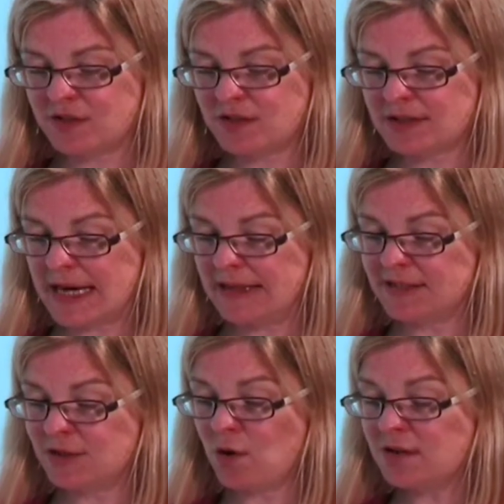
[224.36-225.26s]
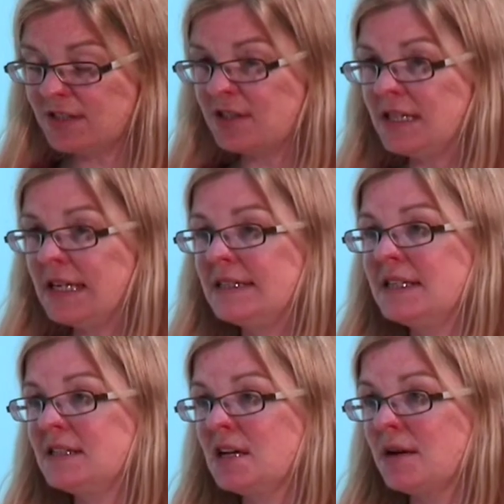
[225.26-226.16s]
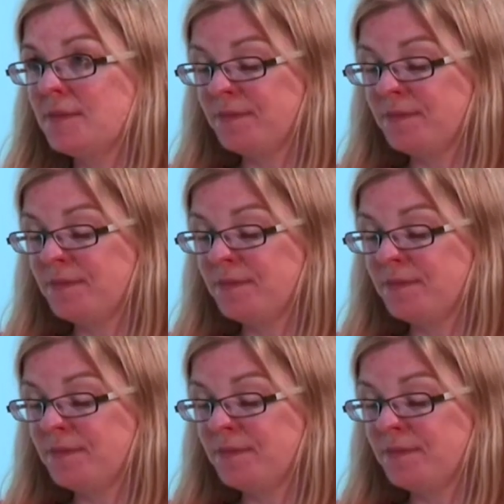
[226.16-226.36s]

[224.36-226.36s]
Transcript: you say, this is one study. It is a